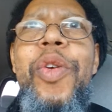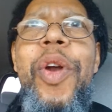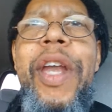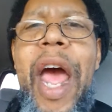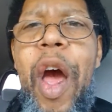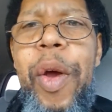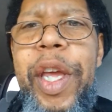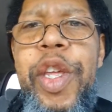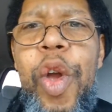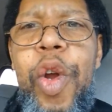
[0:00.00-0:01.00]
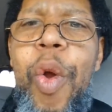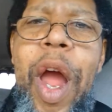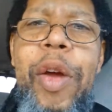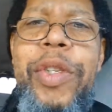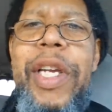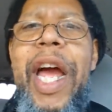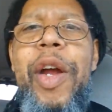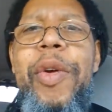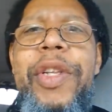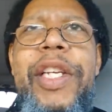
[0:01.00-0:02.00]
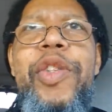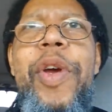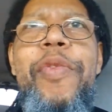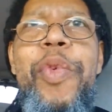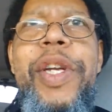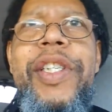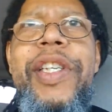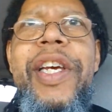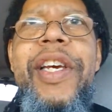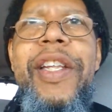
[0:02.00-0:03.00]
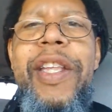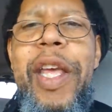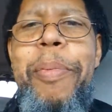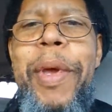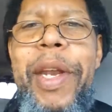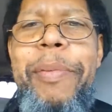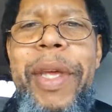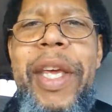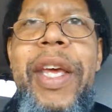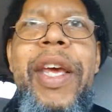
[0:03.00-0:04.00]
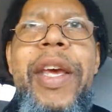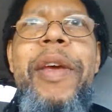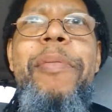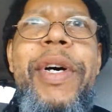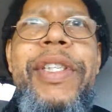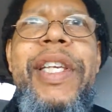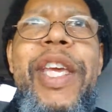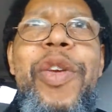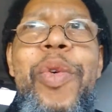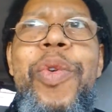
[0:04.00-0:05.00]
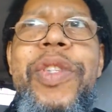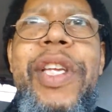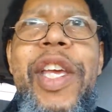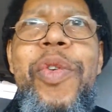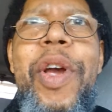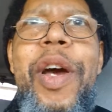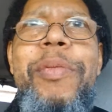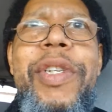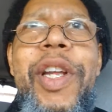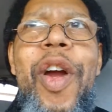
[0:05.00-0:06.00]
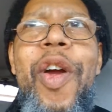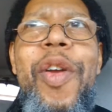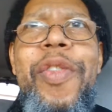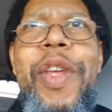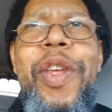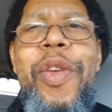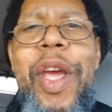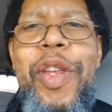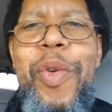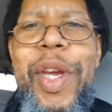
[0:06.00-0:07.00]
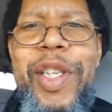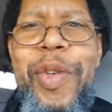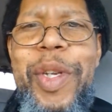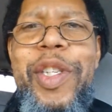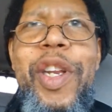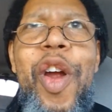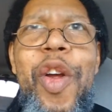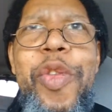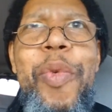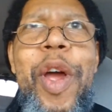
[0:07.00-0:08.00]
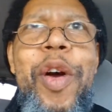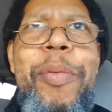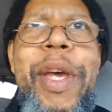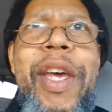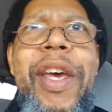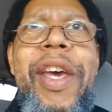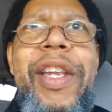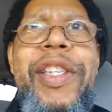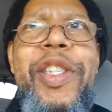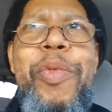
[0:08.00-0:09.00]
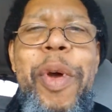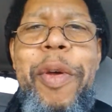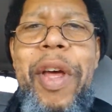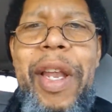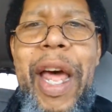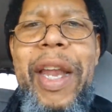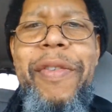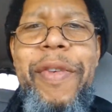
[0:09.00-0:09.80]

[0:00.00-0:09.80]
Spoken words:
now in your crown chakra, that you have reached the epitome. But say you come to the earth and you enter into the earth realm, and this is what a lot of